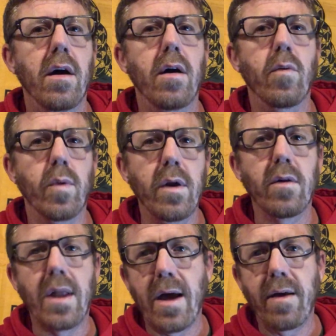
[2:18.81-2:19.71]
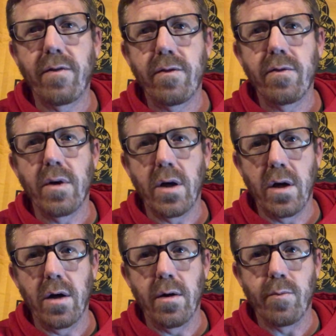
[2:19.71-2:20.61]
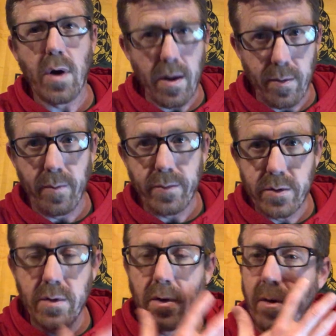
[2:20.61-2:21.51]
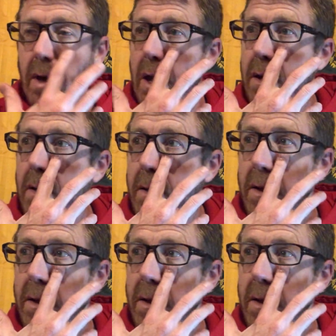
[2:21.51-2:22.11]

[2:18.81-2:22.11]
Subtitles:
Real life problems, okay?